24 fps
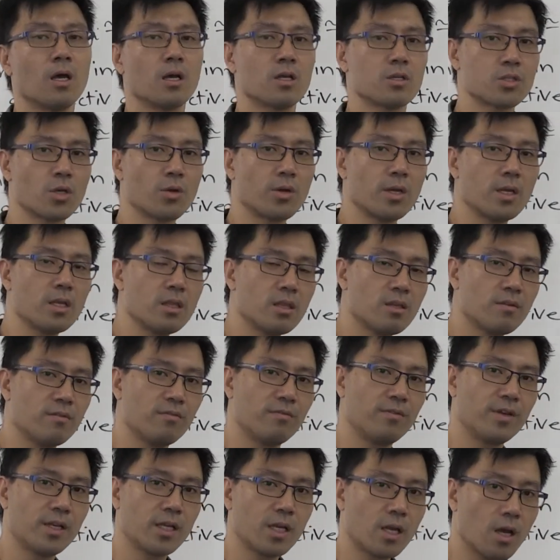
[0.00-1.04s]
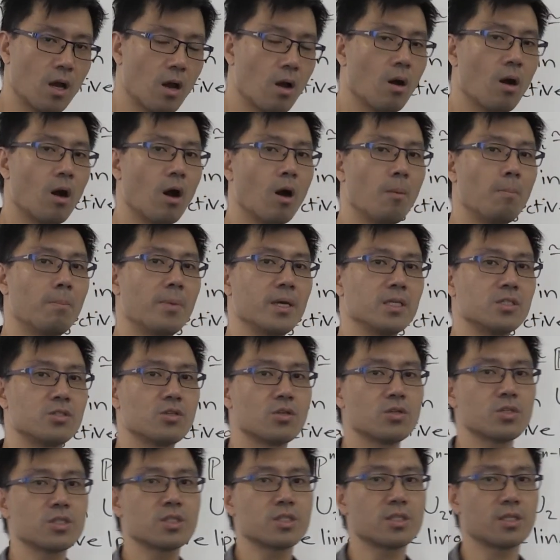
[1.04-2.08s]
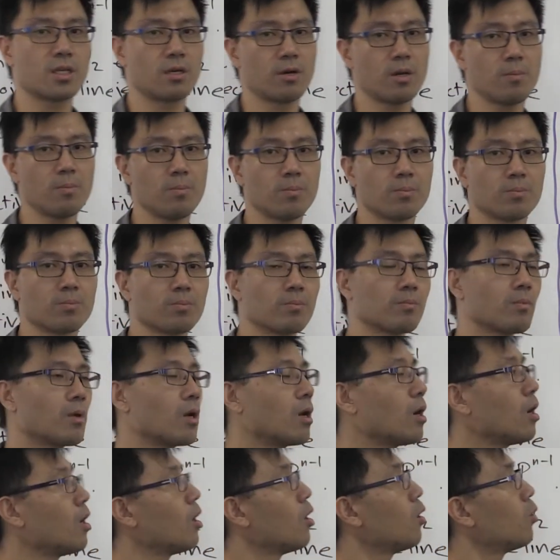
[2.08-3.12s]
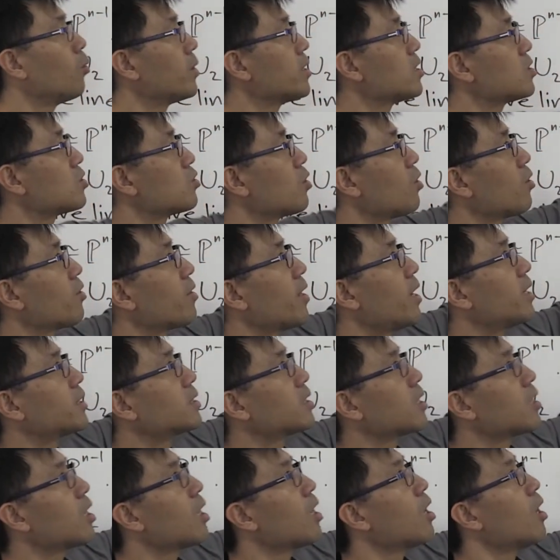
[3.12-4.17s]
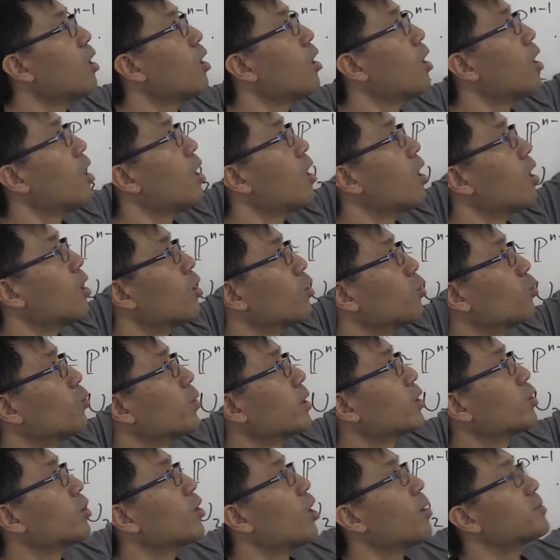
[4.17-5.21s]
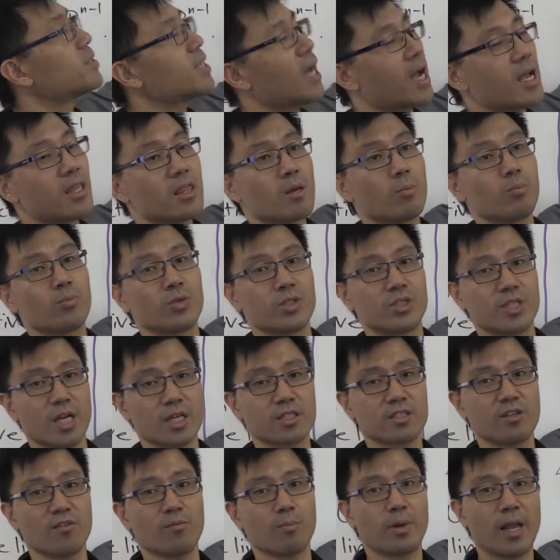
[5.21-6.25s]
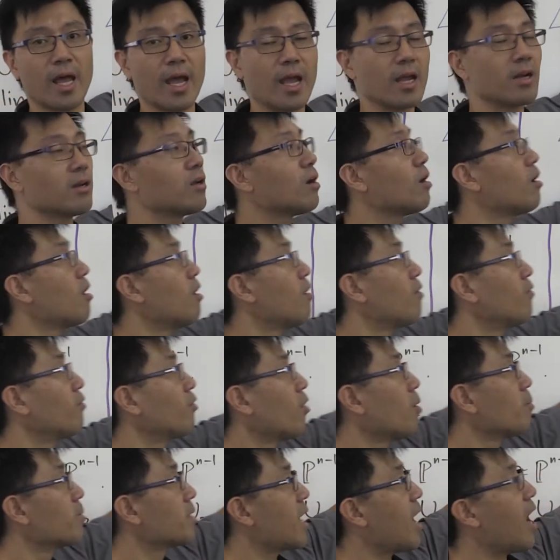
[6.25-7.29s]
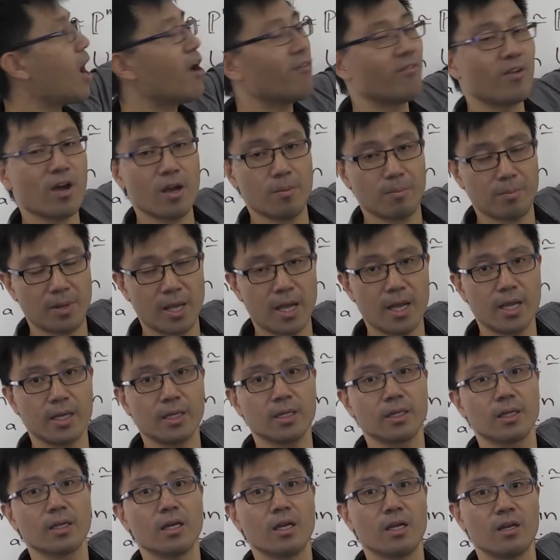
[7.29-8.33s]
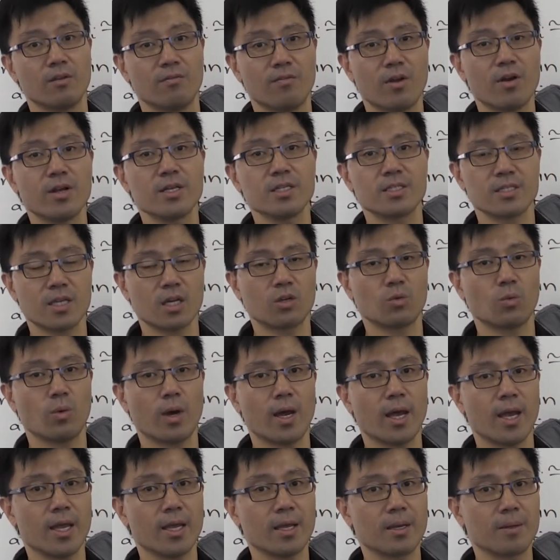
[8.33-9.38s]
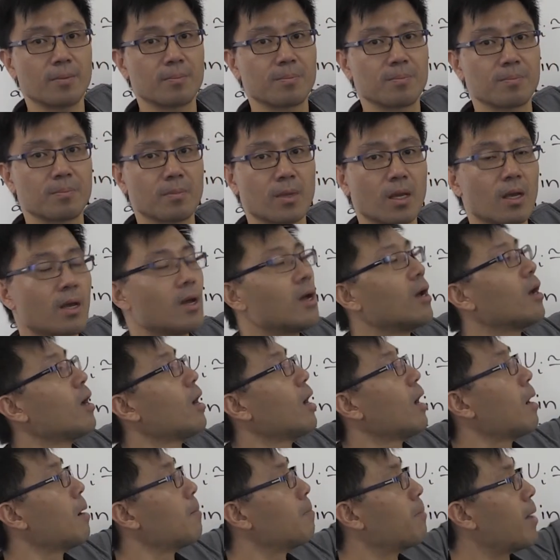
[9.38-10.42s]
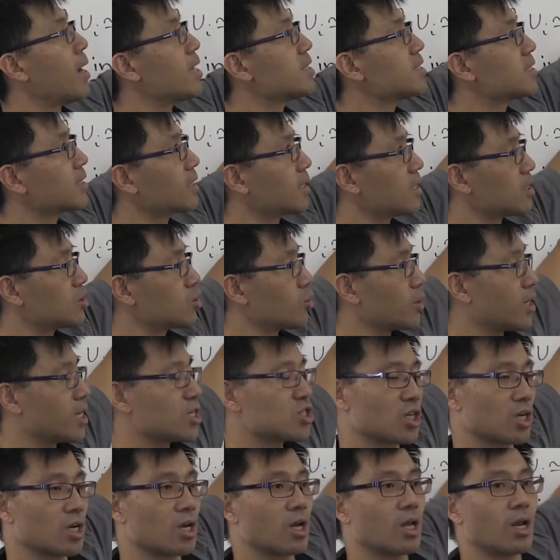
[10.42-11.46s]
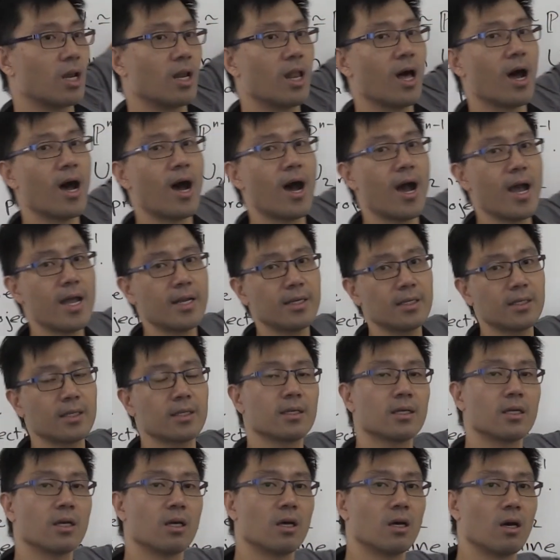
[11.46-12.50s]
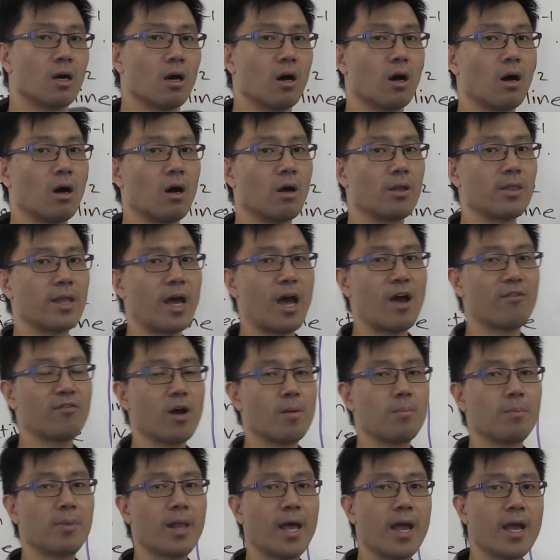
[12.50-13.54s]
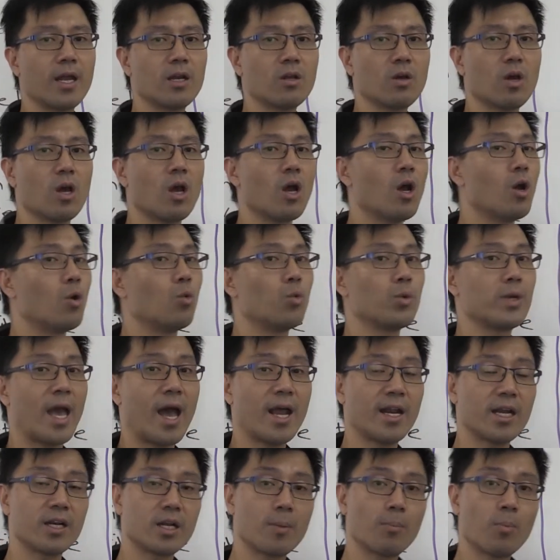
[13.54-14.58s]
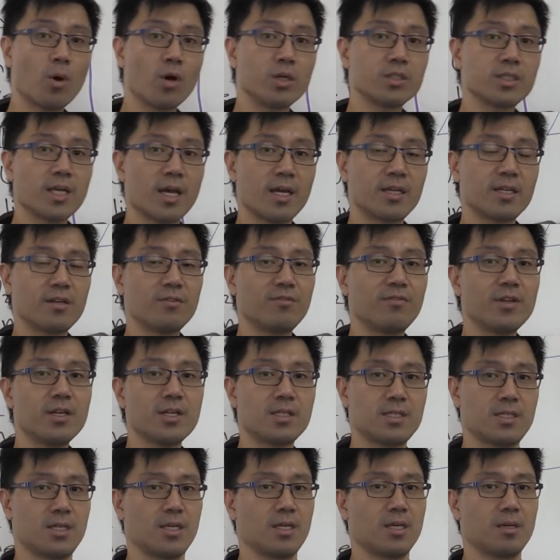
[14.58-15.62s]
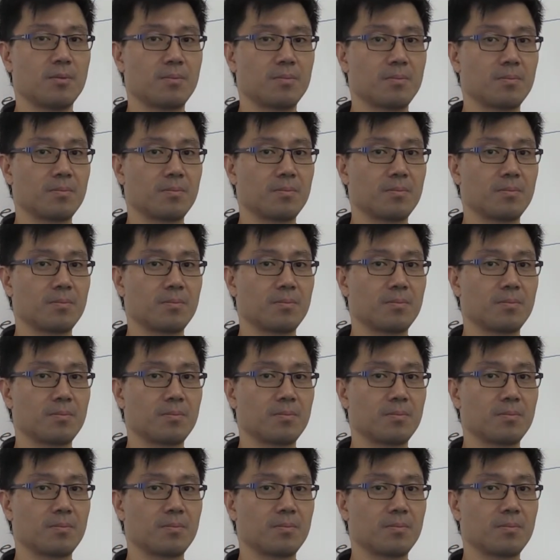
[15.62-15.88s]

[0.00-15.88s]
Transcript: So in the video on Bezout's theorem, we saw that we could obtain the projective plane from the affine plane in a very set way. Basically, to each line on the affine plane, we added a point at infinity.